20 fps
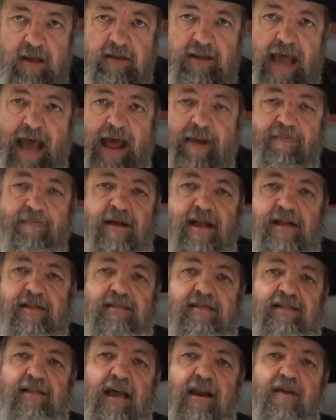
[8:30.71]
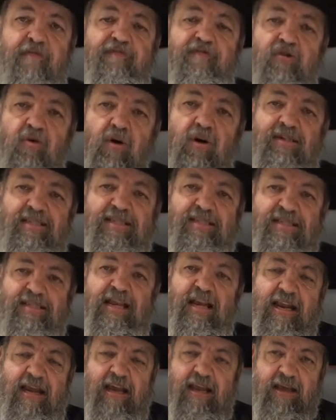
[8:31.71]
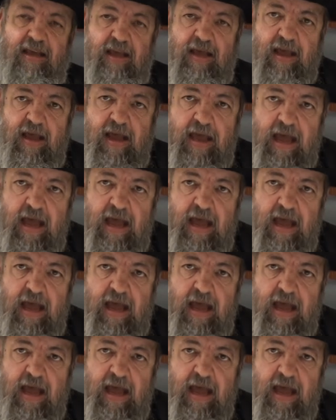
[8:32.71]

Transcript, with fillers: That means that if you're sitting